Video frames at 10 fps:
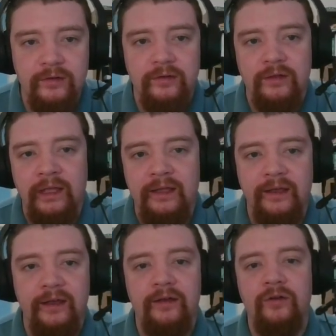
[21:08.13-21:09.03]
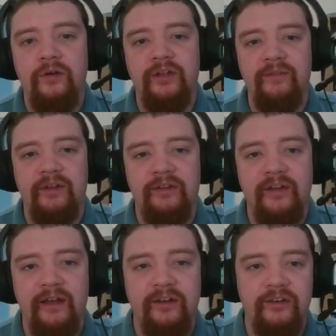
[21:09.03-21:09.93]
here, caused after this
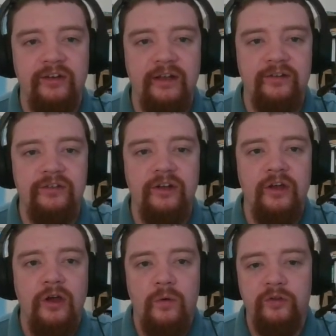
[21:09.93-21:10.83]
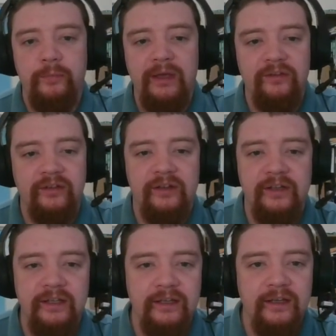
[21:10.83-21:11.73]
knight exchange, was
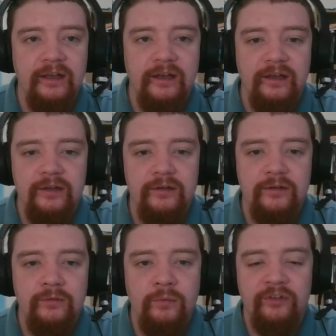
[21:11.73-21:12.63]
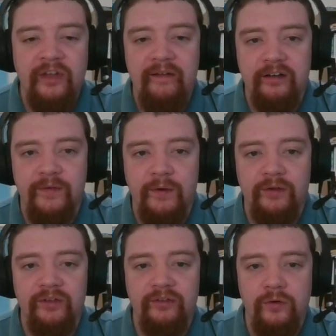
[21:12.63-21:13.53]
basically what Tarrasch
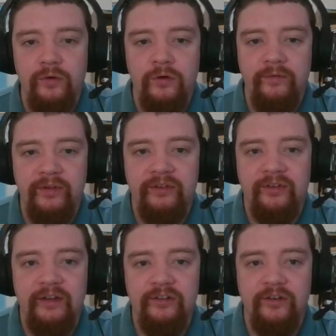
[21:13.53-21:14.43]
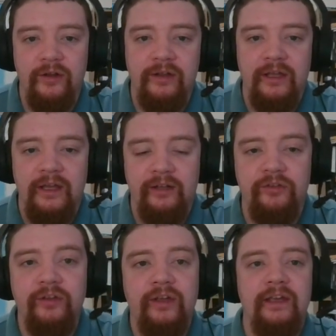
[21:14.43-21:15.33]
focuses all of his attention on. He
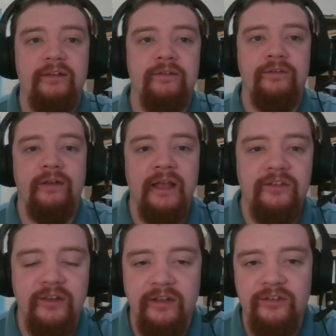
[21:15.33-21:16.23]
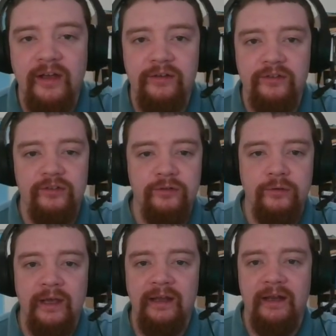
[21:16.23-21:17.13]
doesn't give Lasker the chance to
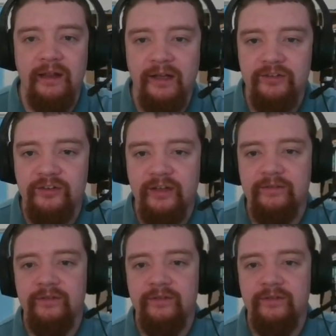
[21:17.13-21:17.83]
gain any initiative.